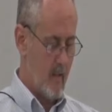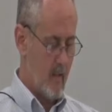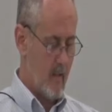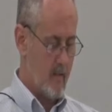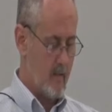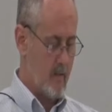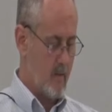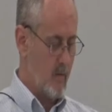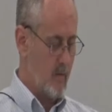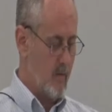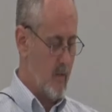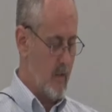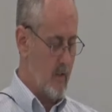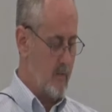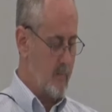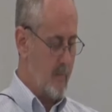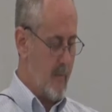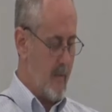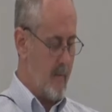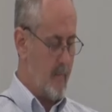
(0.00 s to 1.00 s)
unto
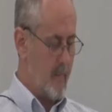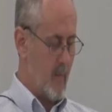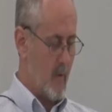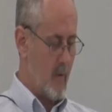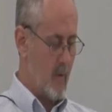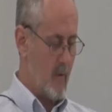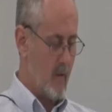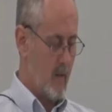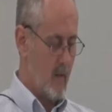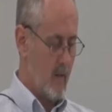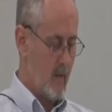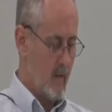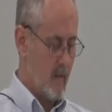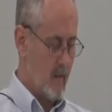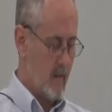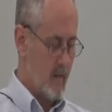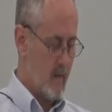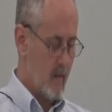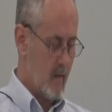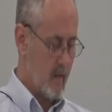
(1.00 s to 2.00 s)
these people,
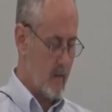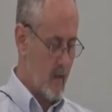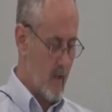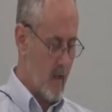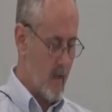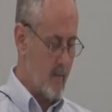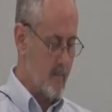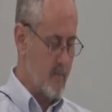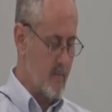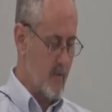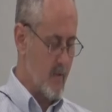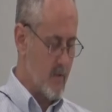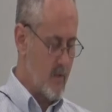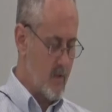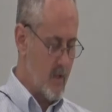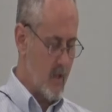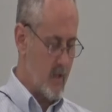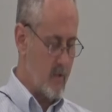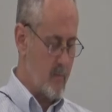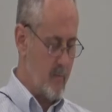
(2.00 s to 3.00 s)
it comes and
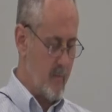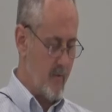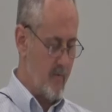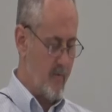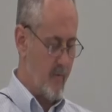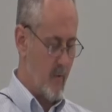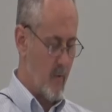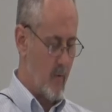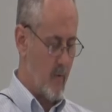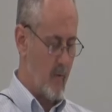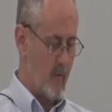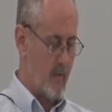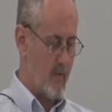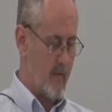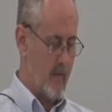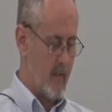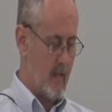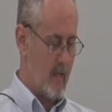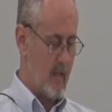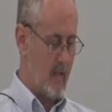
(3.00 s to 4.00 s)
sits before
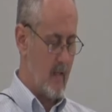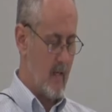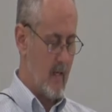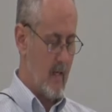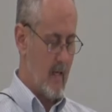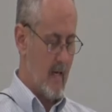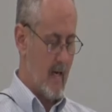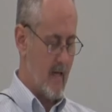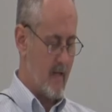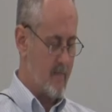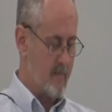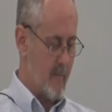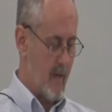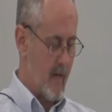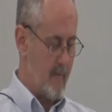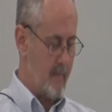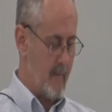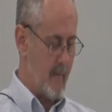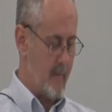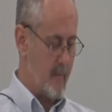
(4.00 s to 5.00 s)
thee as
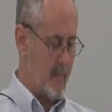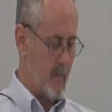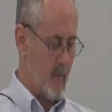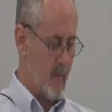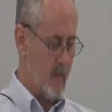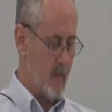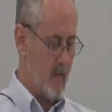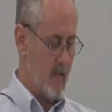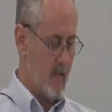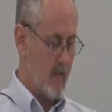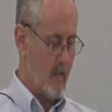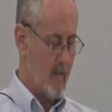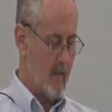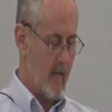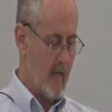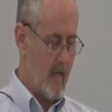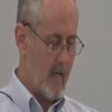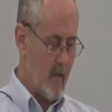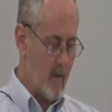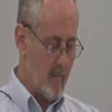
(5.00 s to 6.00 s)
my people.
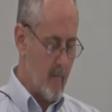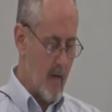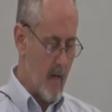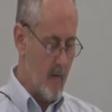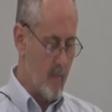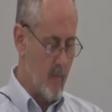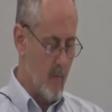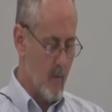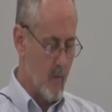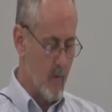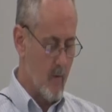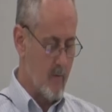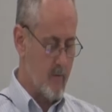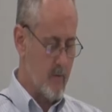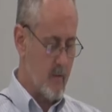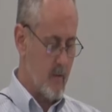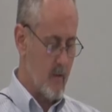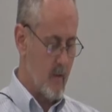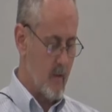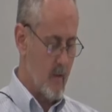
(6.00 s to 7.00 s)
They hear my
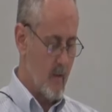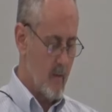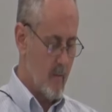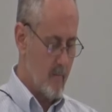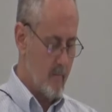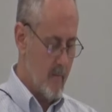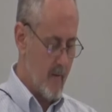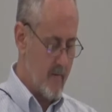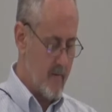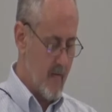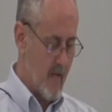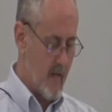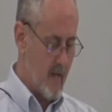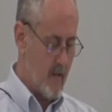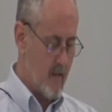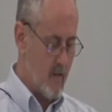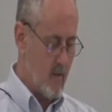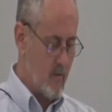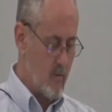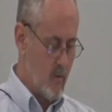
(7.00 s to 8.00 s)
words, but
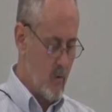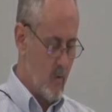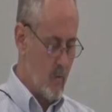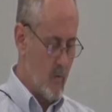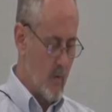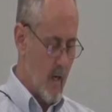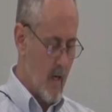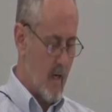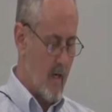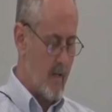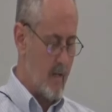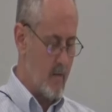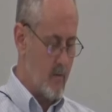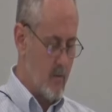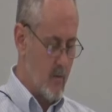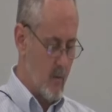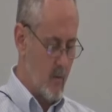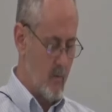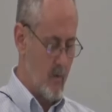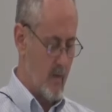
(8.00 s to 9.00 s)
they do
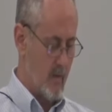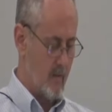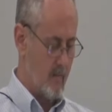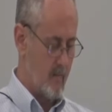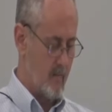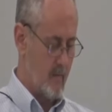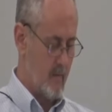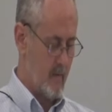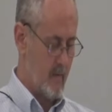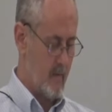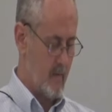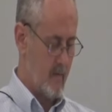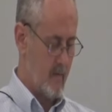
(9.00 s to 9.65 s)
not do them.